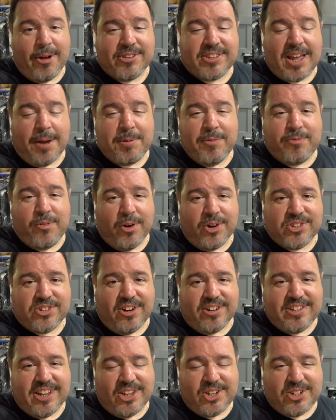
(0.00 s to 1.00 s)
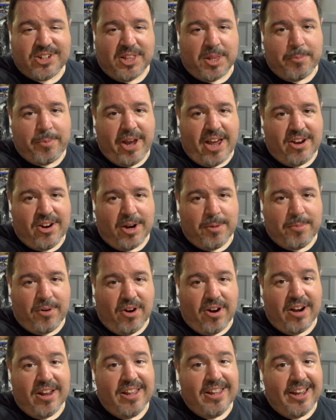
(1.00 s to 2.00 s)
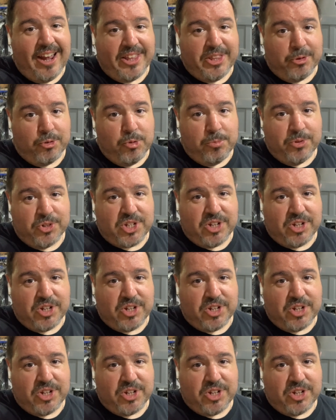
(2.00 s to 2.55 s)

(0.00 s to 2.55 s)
it's time to focus our attention on the panhard bar and the rumors